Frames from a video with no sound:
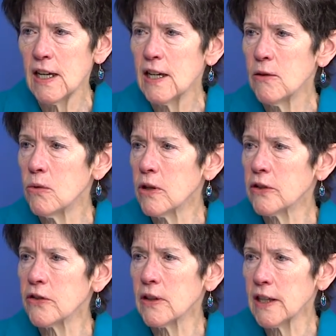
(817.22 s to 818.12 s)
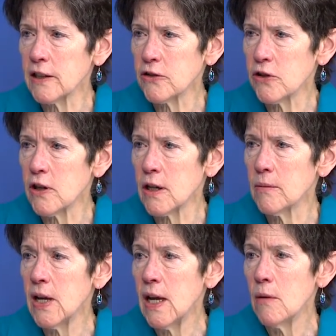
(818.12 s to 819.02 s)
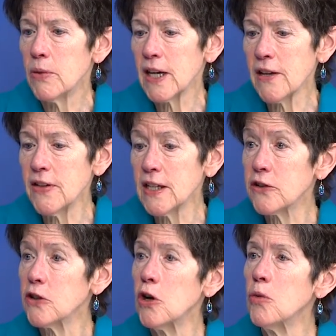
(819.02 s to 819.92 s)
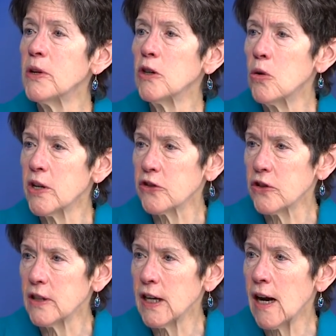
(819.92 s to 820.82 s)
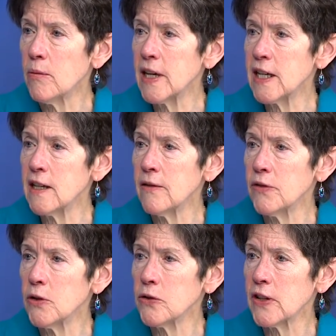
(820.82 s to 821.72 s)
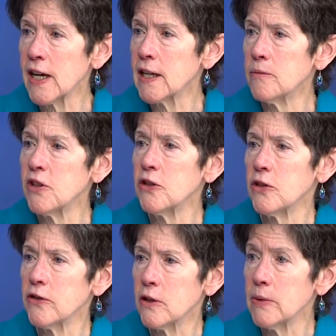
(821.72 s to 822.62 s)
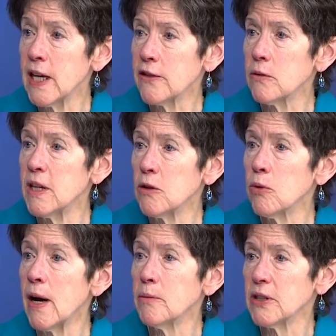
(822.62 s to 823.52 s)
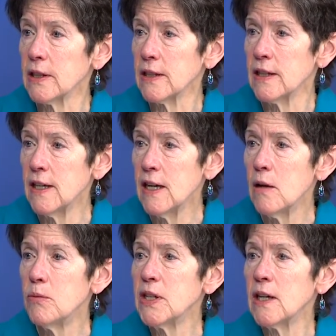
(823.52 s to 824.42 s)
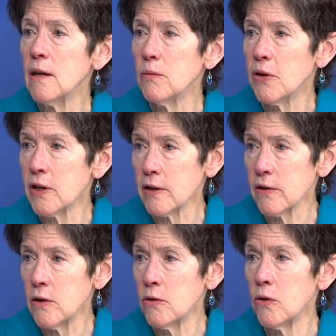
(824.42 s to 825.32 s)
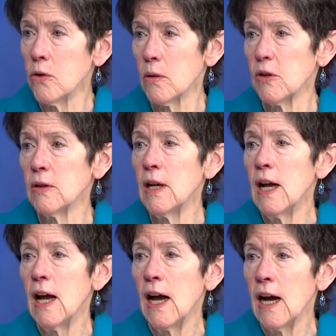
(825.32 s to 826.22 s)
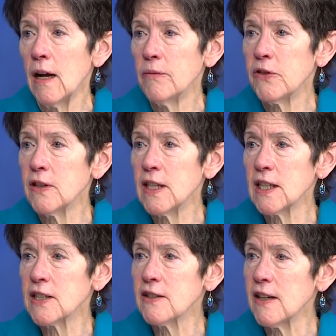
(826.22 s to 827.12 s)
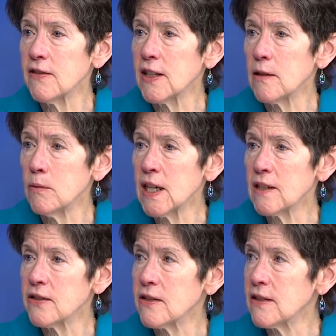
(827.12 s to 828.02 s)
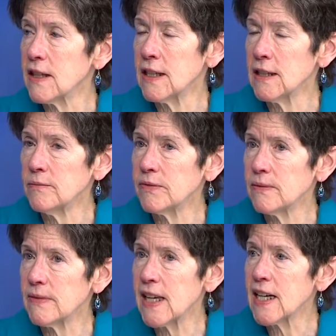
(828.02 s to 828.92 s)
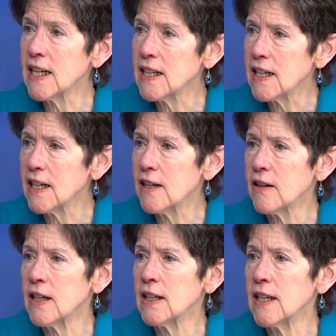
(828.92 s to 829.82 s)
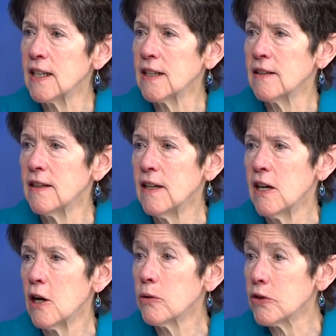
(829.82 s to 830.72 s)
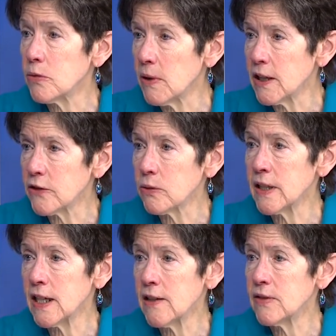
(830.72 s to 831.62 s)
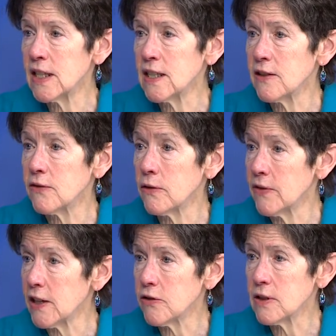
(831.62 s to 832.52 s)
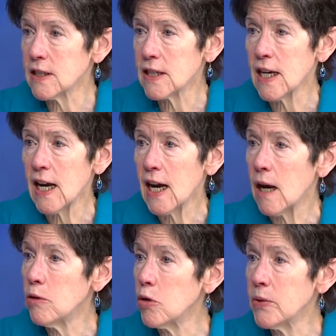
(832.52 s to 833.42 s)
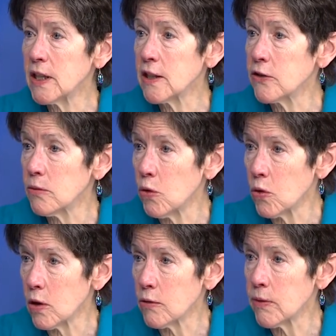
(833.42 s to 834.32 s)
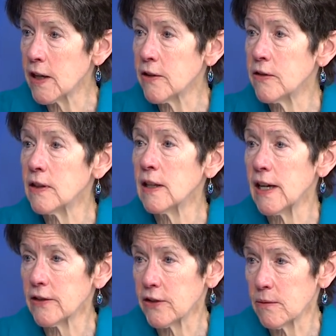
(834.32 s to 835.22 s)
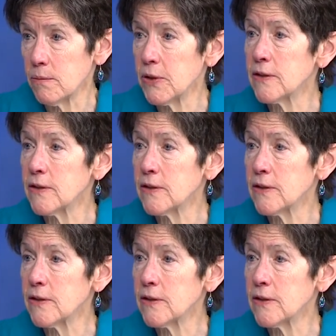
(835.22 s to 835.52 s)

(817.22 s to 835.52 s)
it works like a charm. But I think it's an open question how many of those adaptations that we had to make rapidly become part of the new normal. Um, to the extent that it makes um, getting care and getting a response when they have needs for veterans, I'm hoping it's more rather than less. But